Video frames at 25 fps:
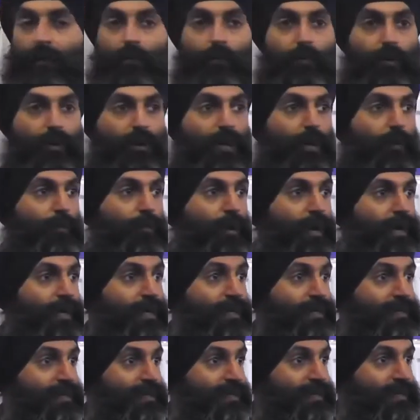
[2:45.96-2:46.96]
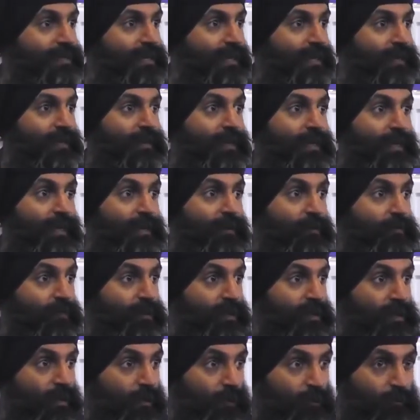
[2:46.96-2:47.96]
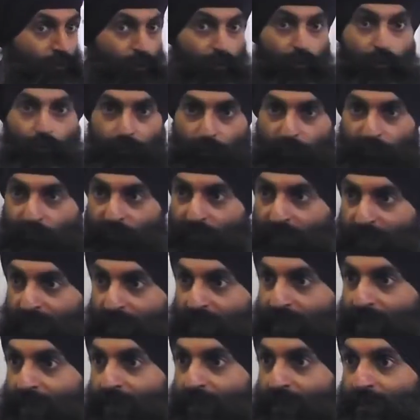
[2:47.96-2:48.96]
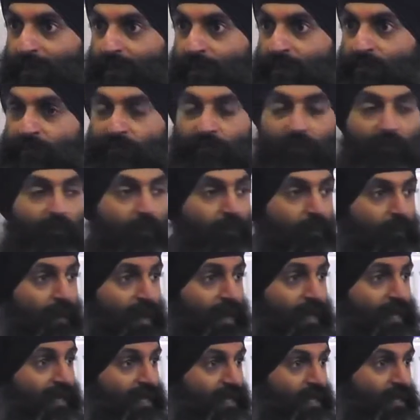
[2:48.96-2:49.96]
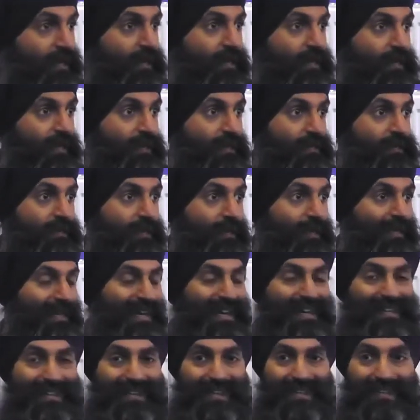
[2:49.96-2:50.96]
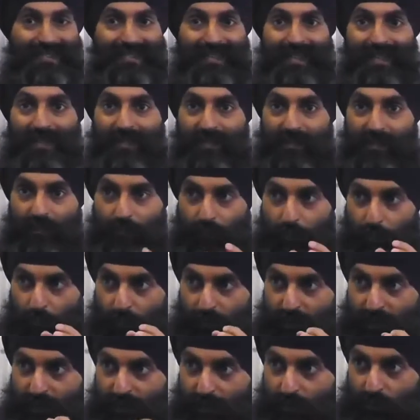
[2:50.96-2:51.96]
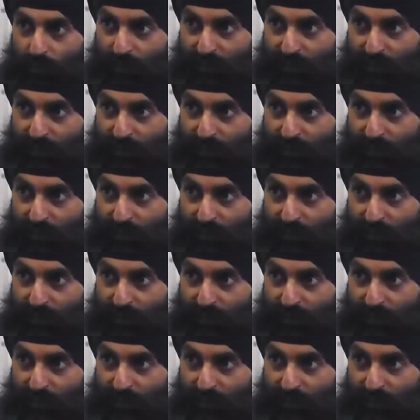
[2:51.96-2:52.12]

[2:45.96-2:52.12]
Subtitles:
Buddha practiced this technique with a group of meditators for many years, and they say to the point at